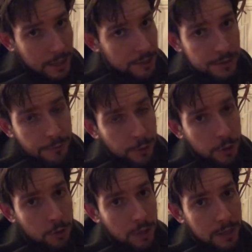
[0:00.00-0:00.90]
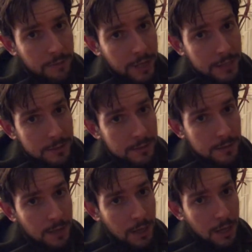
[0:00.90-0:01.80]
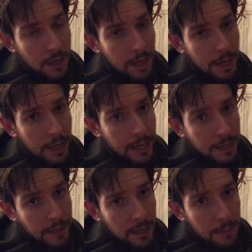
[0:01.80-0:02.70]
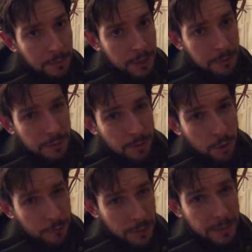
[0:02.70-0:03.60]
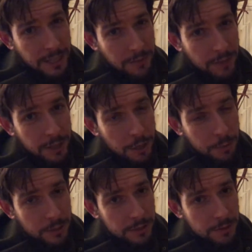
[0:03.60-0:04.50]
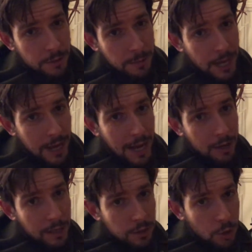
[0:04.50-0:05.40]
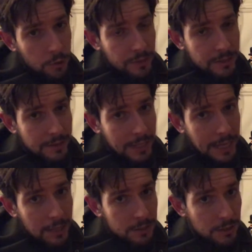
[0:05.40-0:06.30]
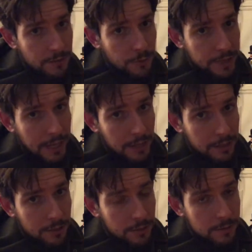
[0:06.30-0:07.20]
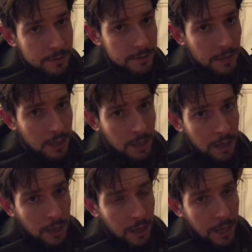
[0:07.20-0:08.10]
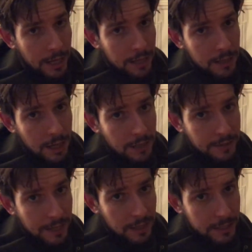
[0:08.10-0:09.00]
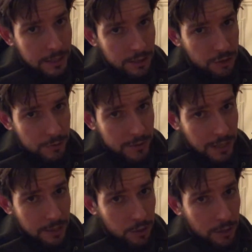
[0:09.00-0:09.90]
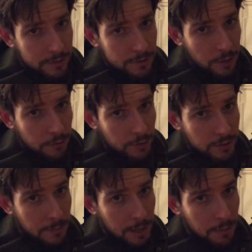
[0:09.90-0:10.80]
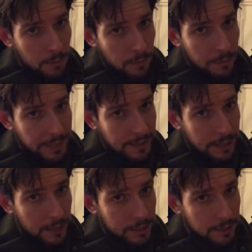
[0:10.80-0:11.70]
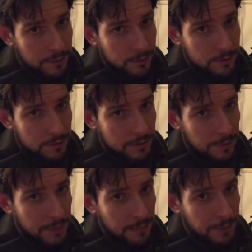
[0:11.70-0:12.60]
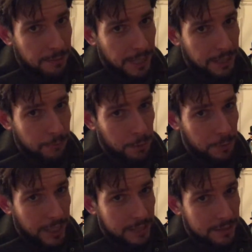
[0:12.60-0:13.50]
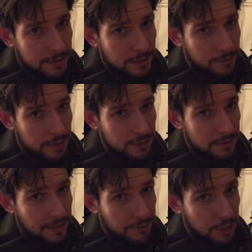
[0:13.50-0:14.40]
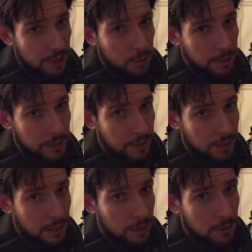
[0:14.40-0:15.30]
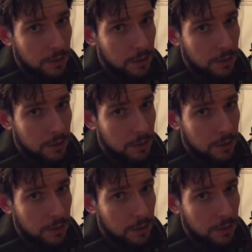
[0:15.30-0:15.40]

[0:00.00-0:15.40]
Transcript: I use it for Go Ruck events. And I'm going to be hopefully making a video pretty soon about how I load this thing out just for daily use. And daily use kind of crosses over into my day hiking use, because sometimes I'm not able to plan this stuff and I just have to go when I can go.